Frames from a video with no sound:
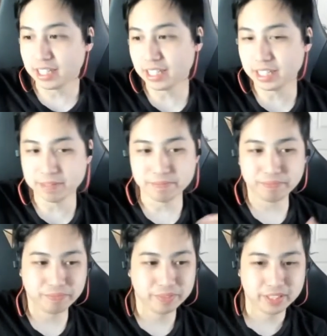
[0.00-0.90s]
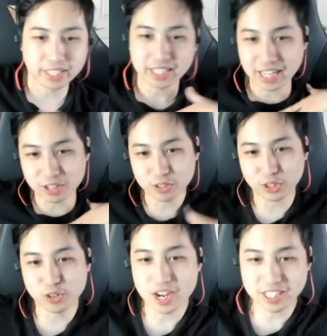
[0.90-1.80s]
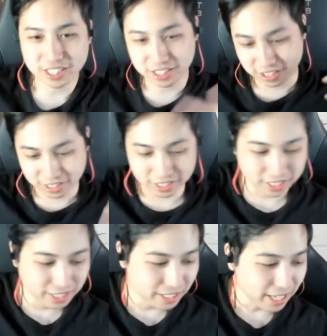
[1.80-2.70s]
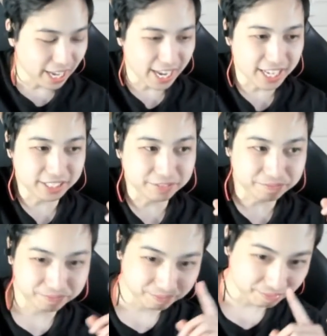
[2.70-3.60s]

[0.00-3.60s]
um, like that goes across here. And